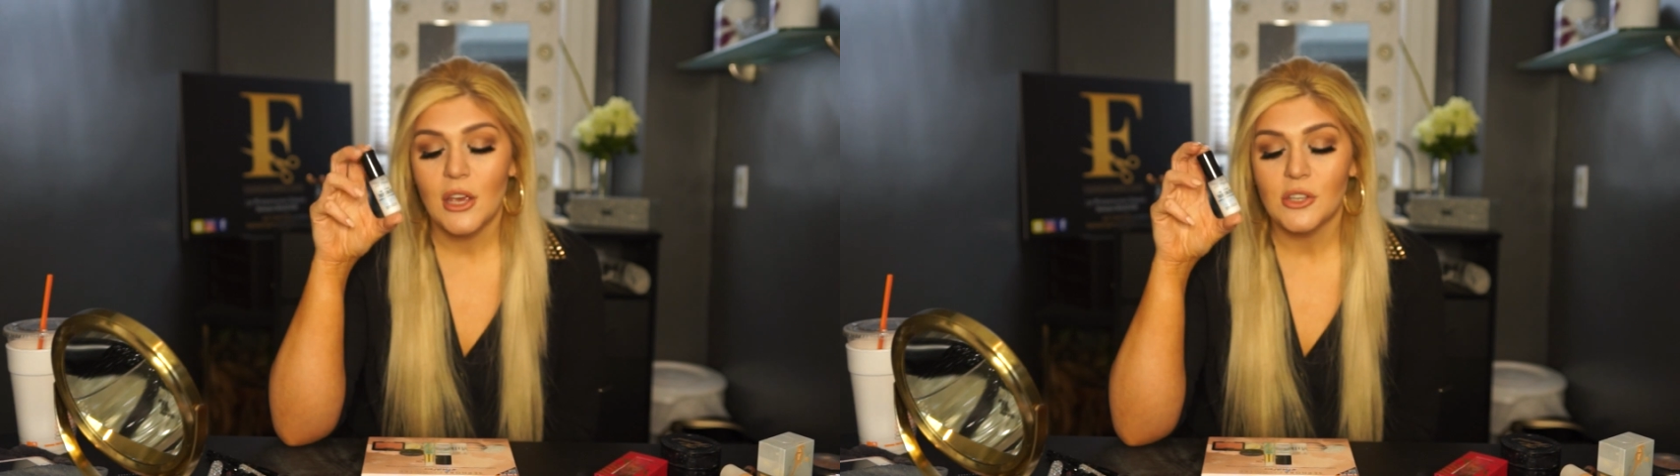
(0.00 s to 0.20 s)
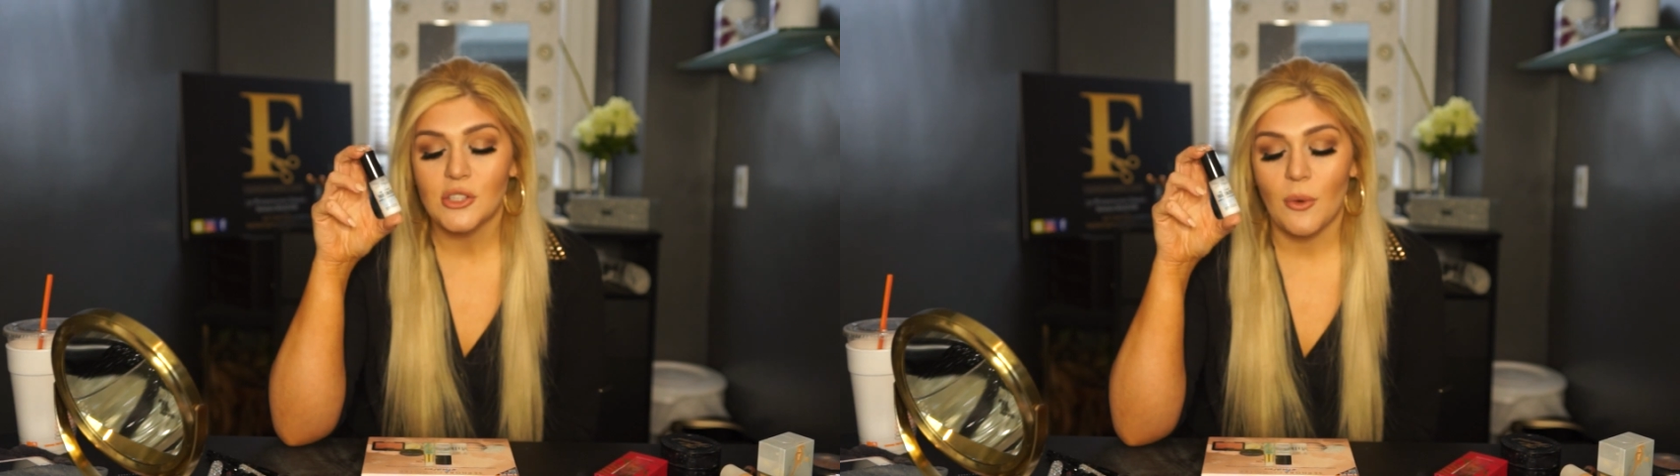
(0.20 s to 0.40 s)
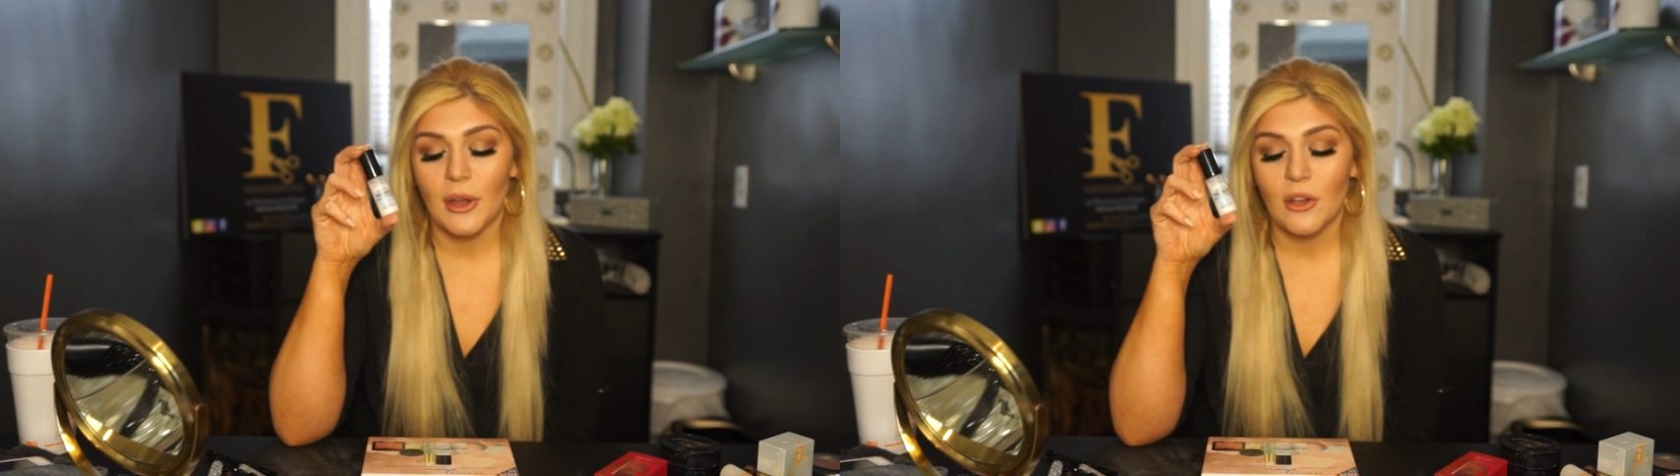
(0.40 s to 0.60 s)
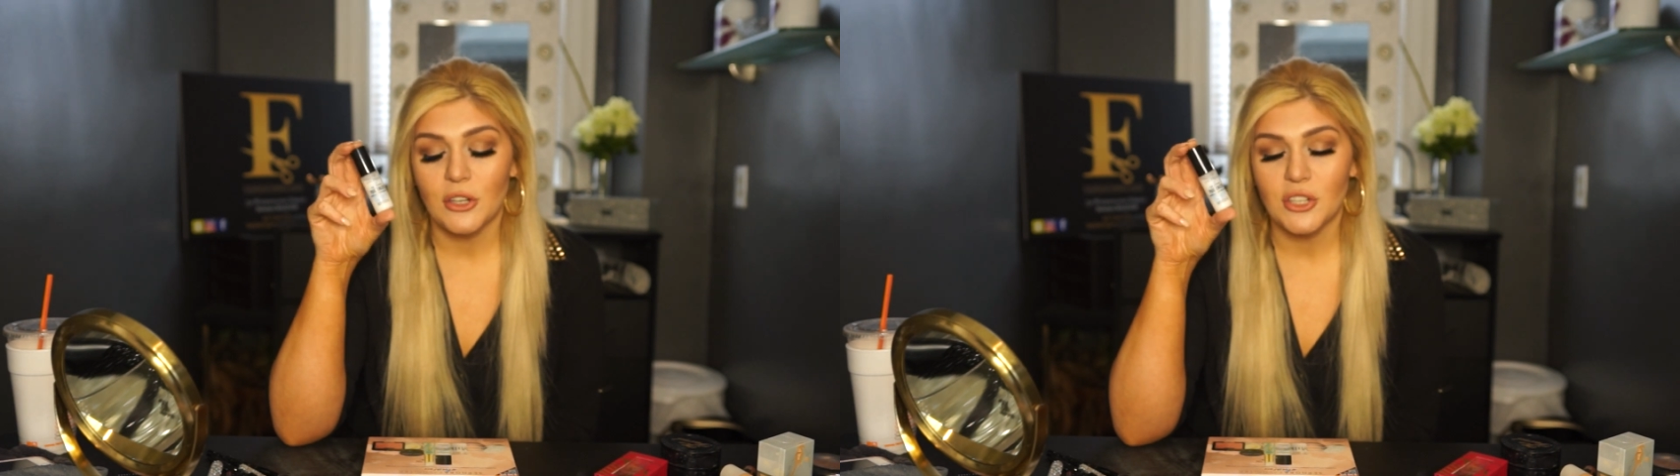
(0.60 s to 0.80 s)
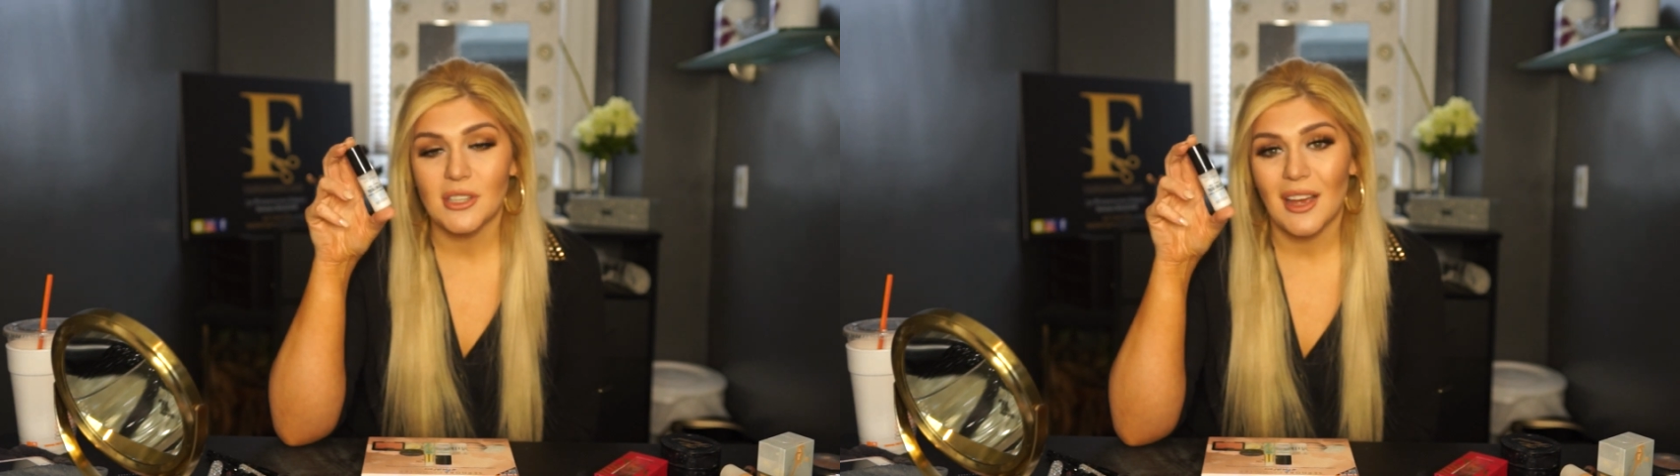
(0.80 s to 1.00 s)
so it
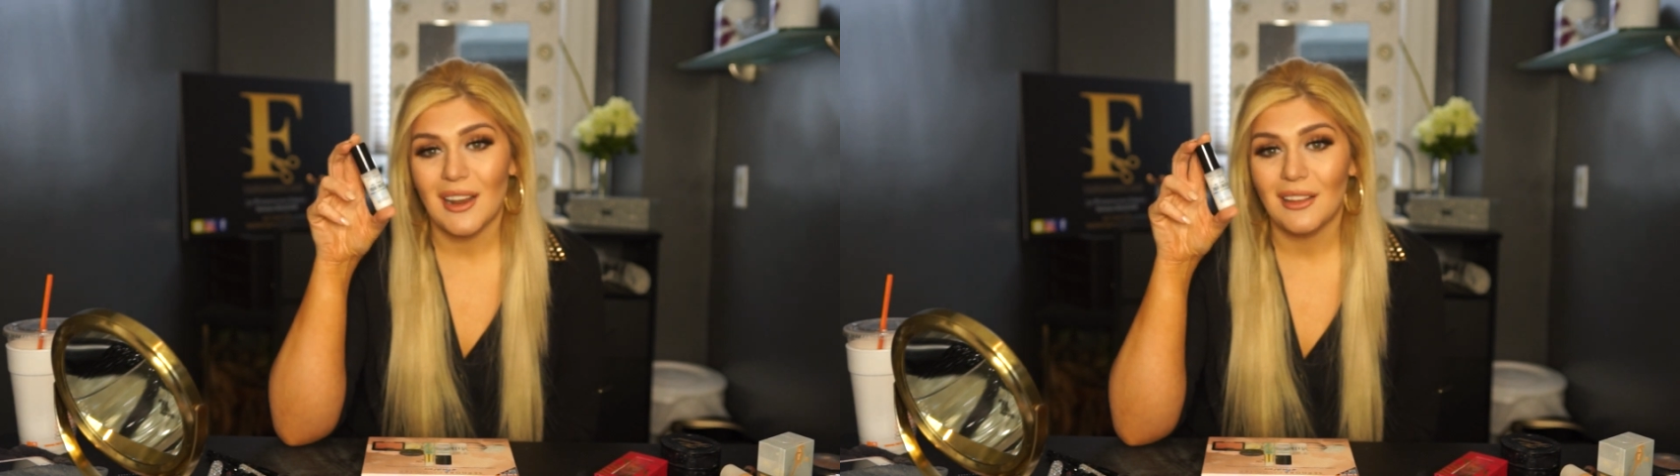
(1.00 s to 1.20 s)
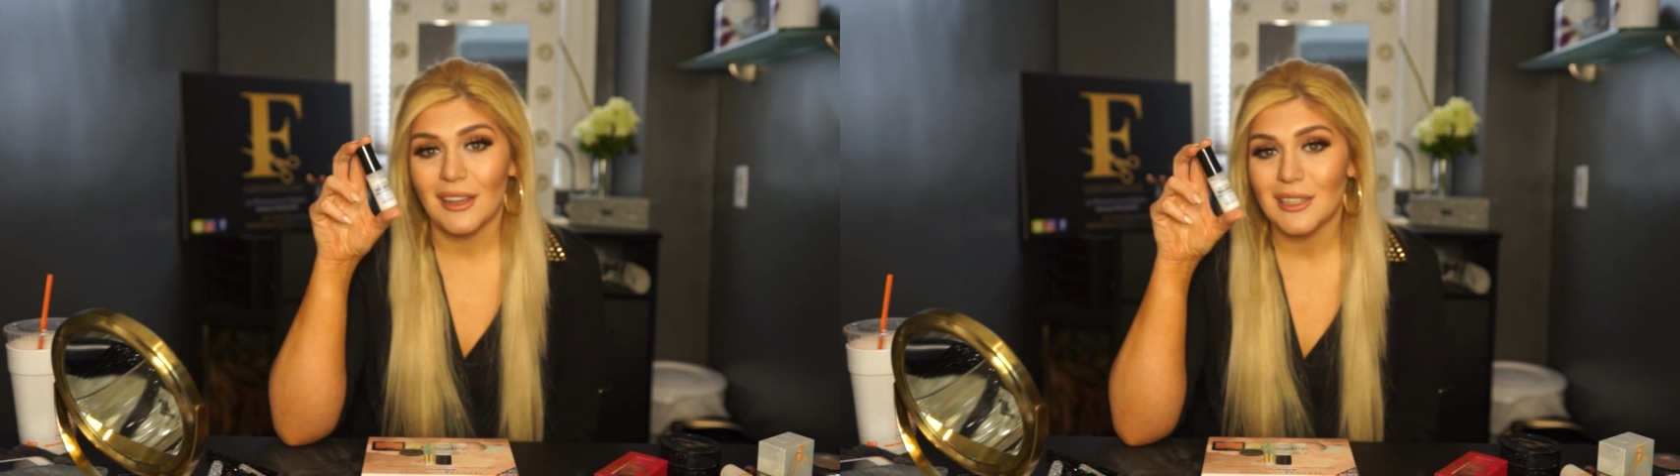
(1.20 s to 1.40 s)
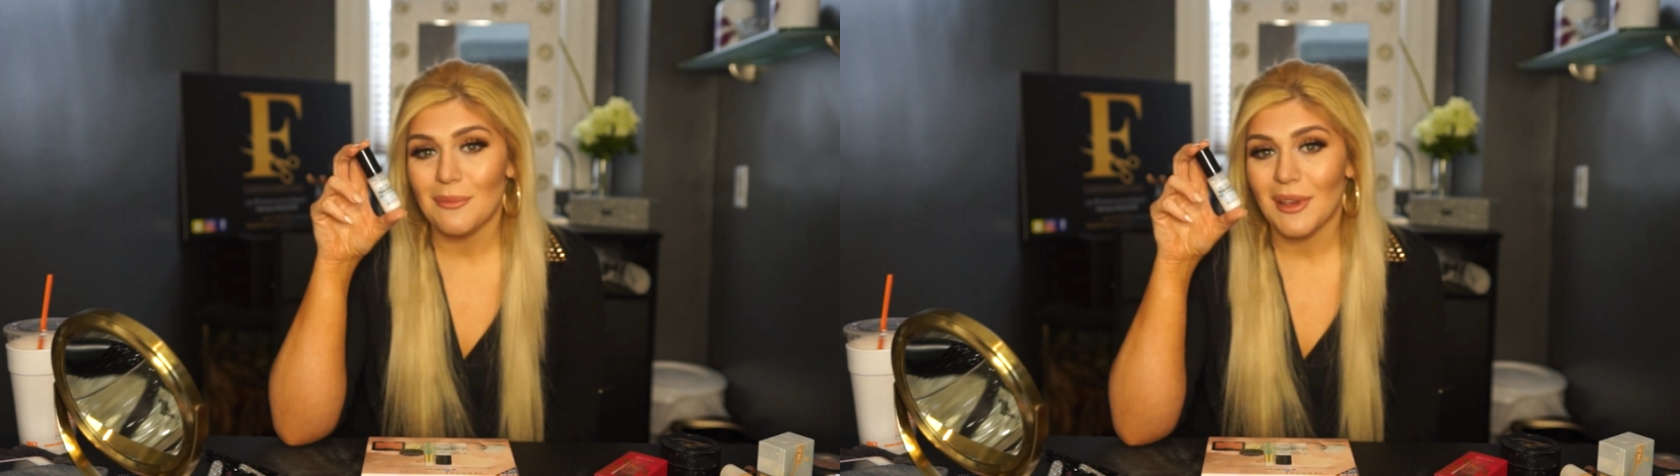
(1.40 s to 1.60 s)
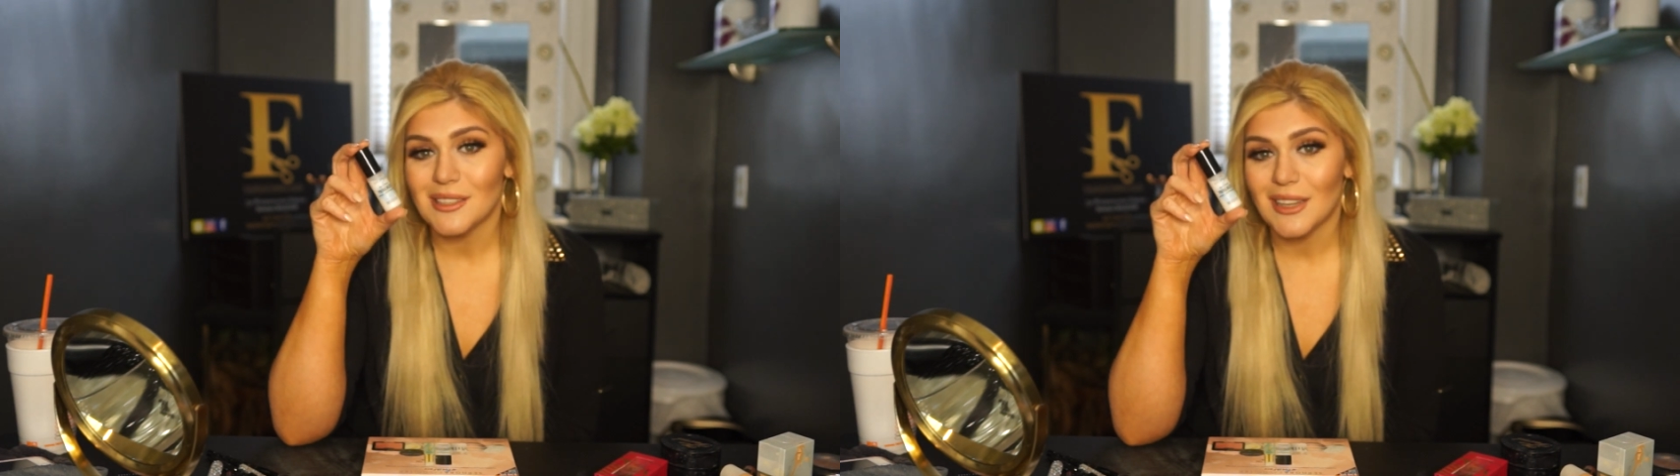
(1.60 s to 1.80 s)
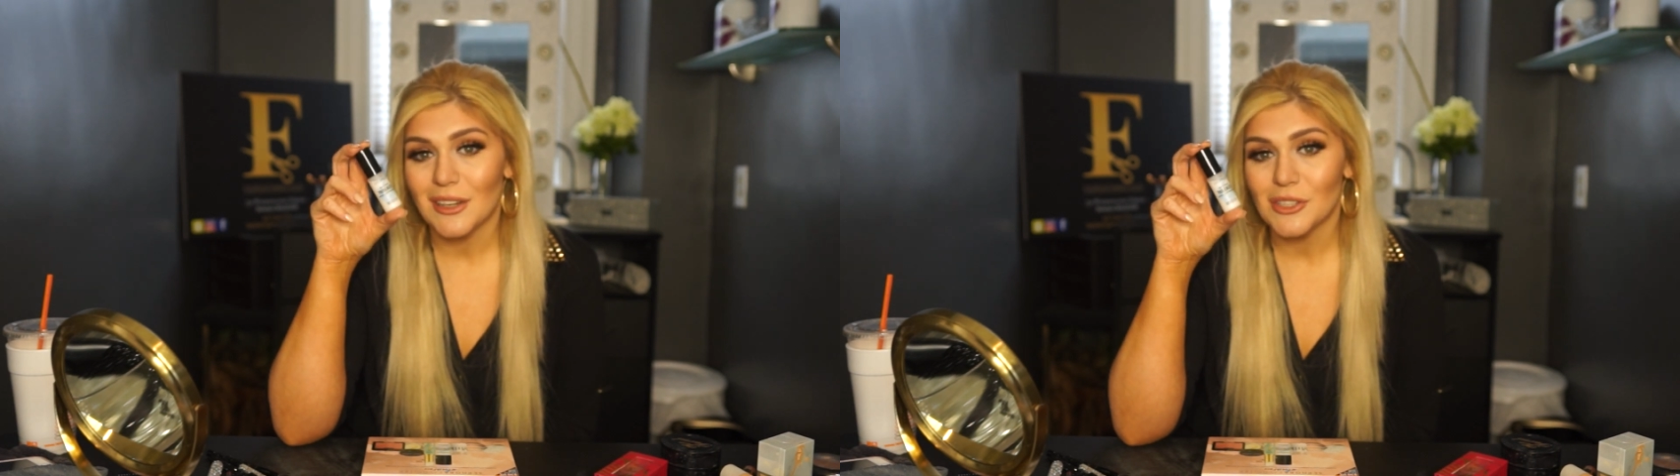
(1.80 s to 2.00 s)
could just kind of cling to my
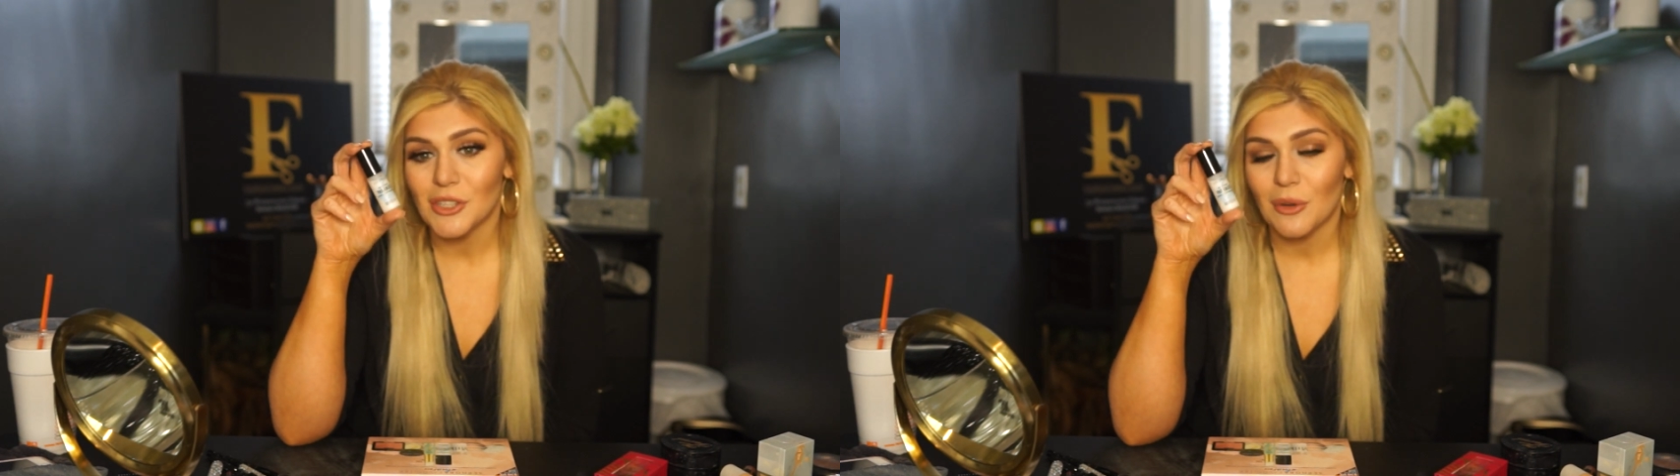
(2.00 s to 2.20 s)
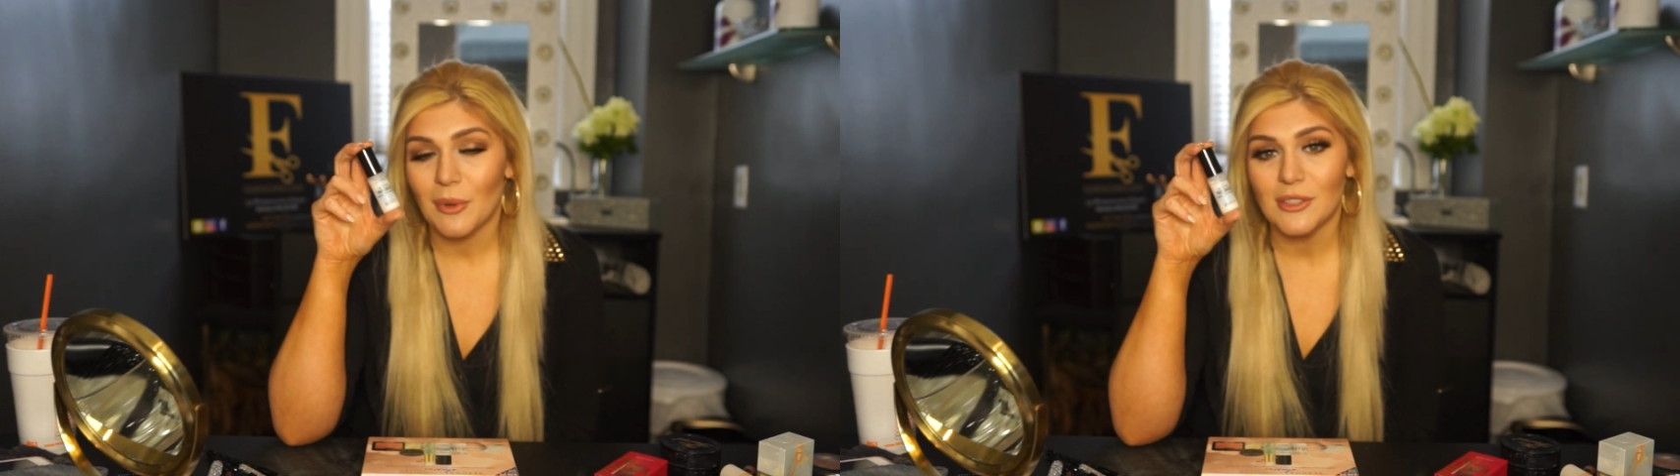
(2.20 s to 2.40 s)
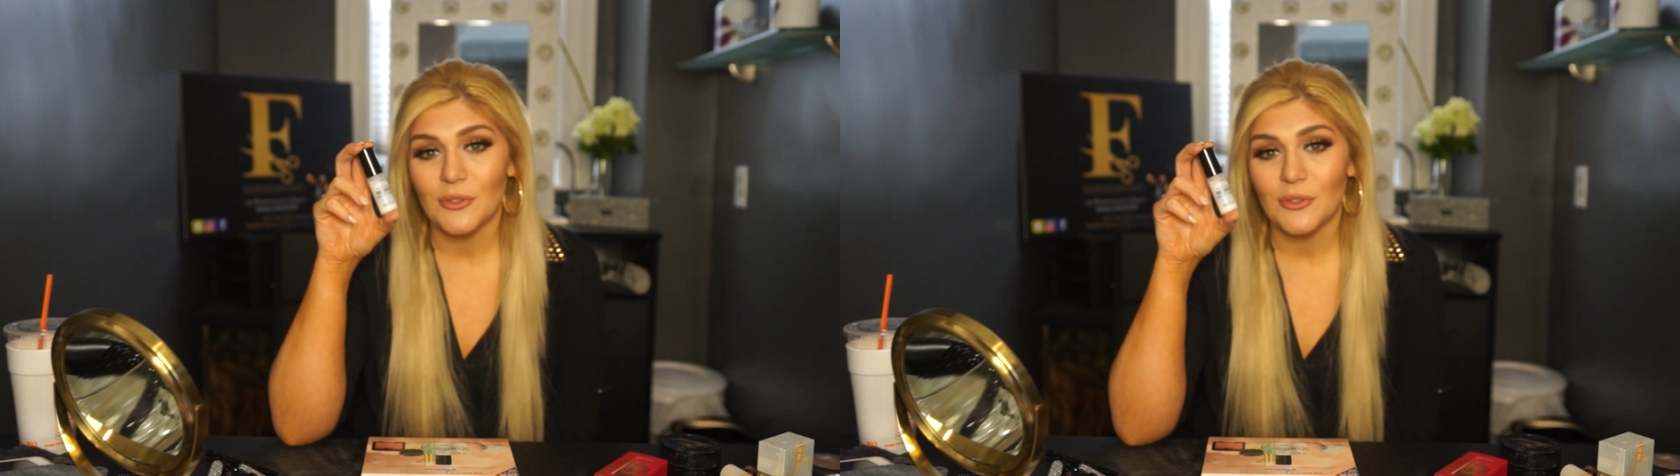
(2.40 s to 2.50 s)
skin a certain way.